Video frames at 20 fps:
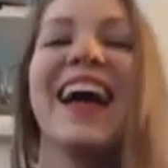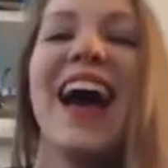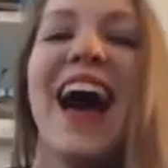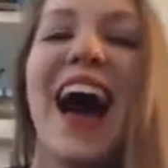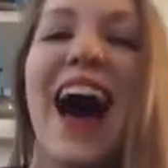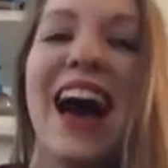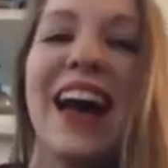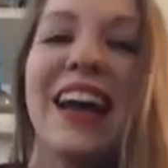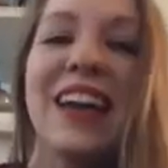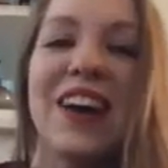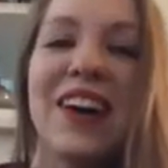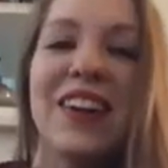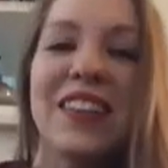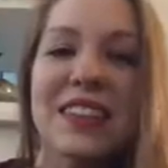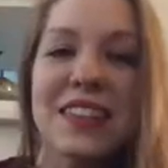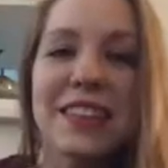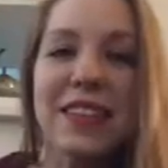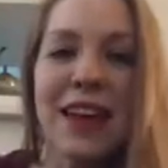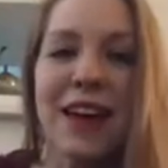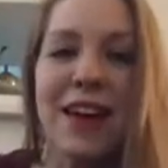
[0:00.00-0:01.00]
I know
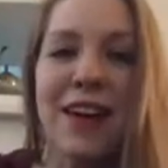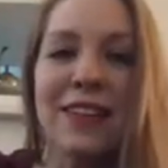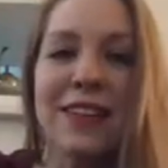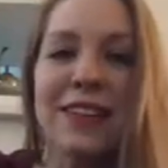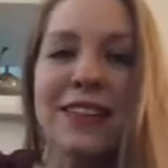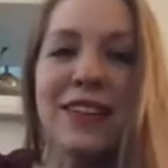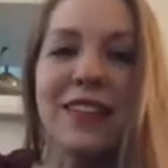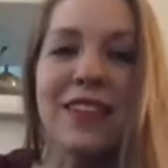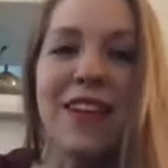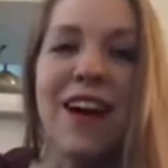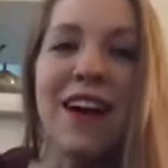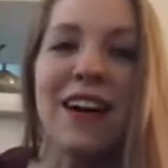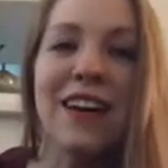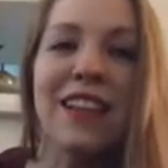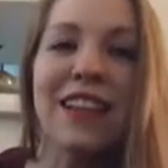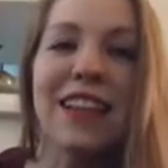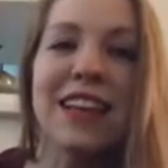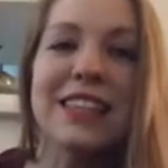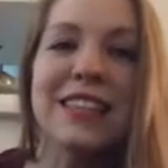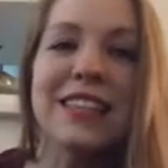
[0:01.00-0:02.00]
there's like always a long
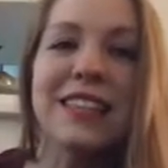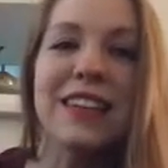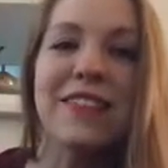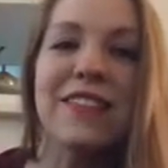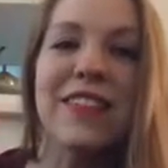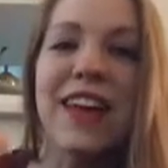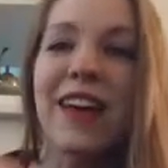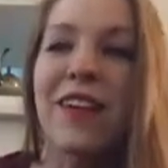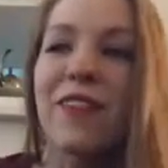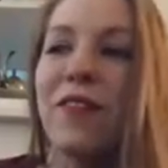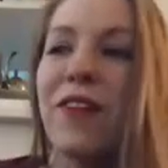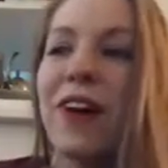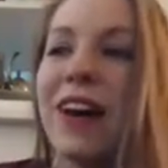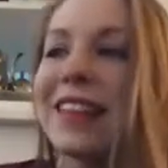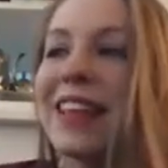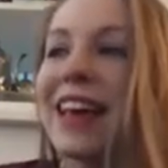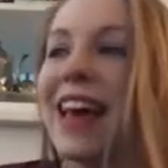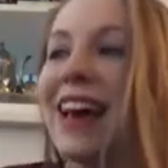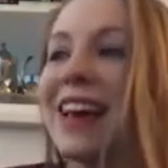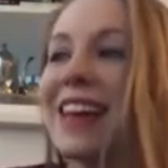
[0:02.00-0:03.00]
list of like, what
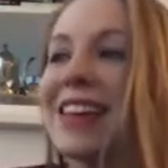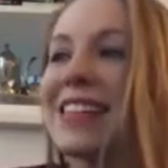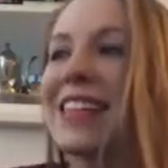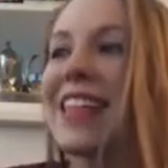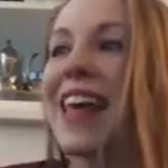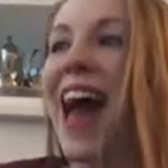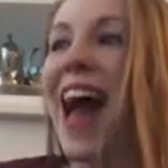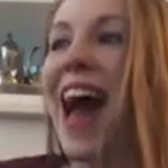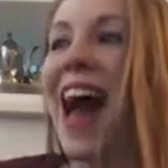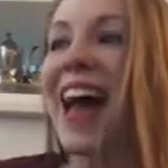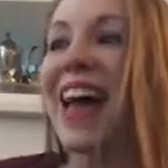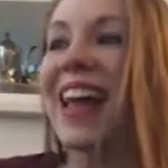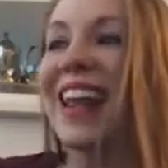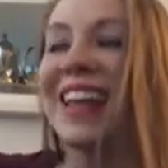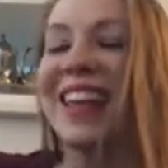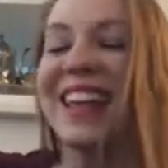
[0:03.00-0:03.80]
the heck is that?